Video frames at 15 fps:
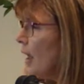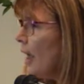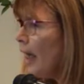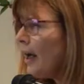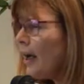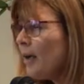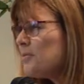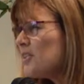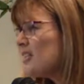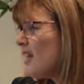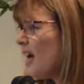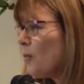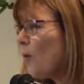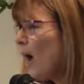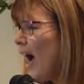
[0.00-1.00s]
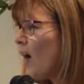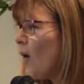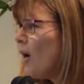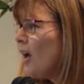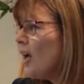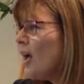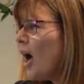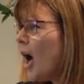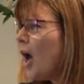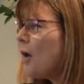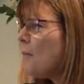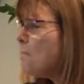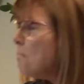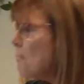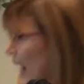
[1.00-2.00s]
And I'm just like, wow, an
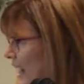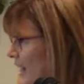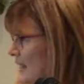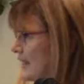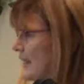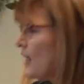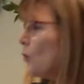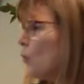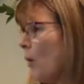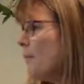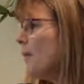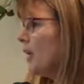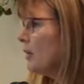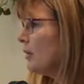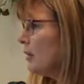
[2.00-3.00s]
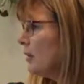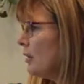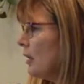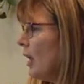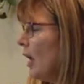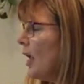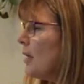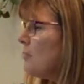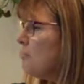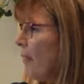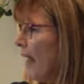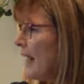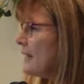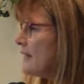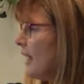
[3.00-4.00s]
amazing woman. An
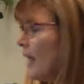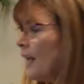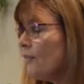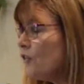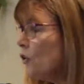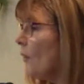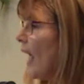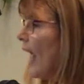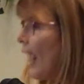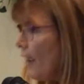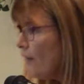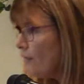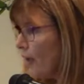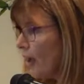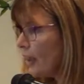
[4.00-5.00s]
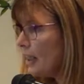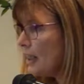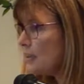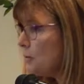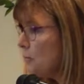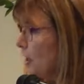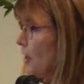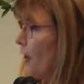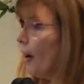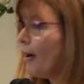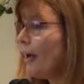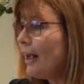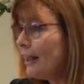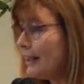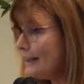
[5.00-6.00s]
amazing, and if you ever get to meet her
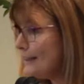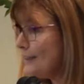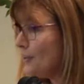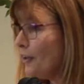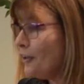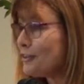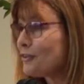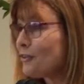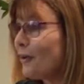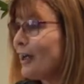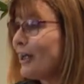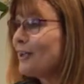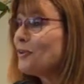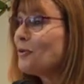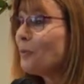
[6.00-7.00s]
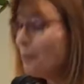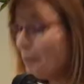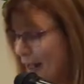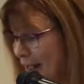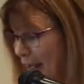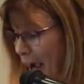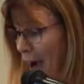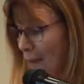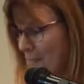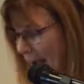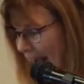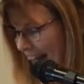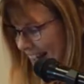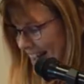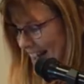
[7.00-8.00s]
and listen to her story, you'll be
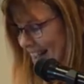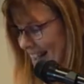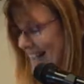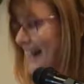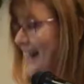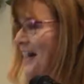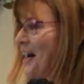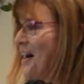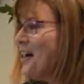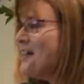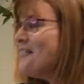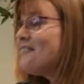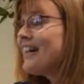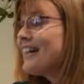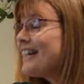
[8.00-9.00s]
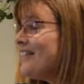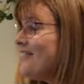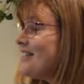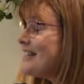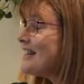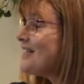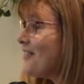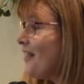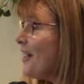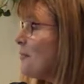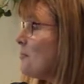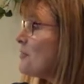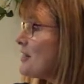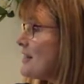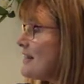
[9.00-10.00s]
amazed. But it was
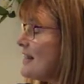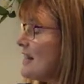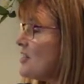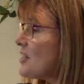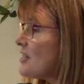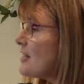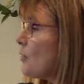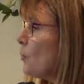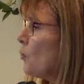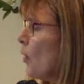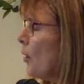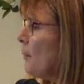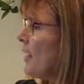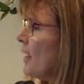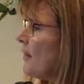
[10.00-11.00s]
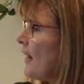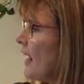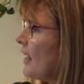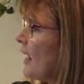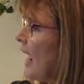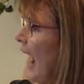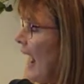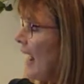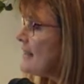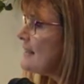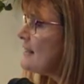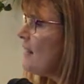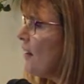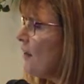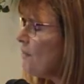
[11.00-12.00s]
incredible to see just a woman that has
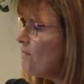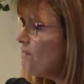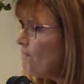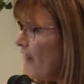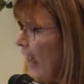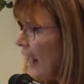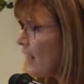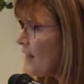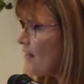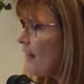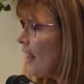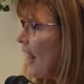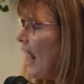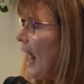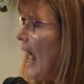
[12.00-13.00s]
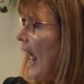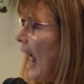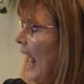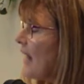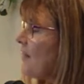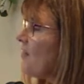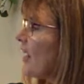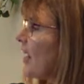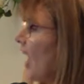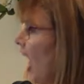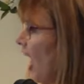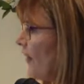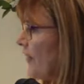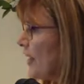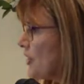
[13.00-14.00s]
the faith and the
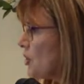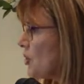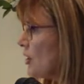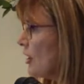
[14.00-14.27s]
courage